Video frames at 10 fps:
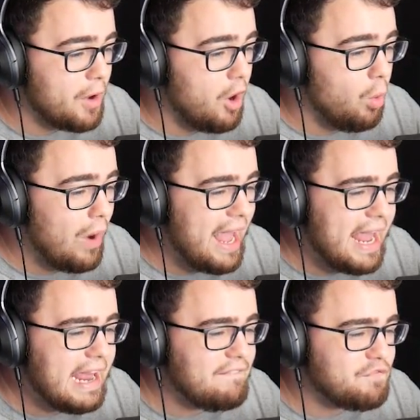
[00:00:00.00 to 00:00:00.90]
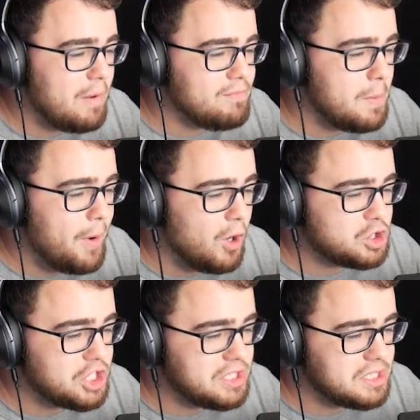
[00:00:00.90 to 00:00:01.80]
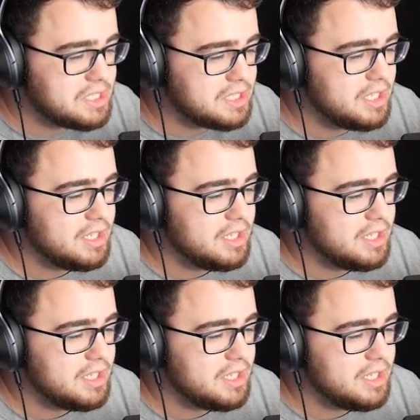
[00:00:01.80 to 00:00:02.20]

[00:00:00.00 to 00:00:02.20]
away from the potions.